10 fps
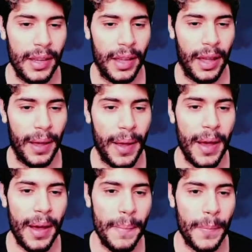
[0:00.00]

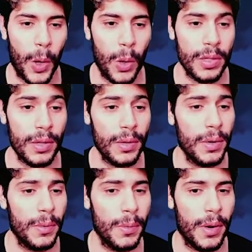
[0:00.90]

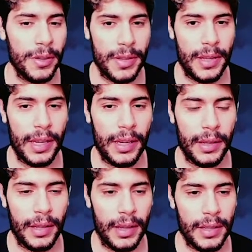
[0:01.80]
Also, one
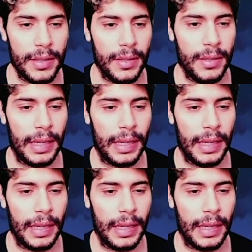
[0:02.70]
thing that is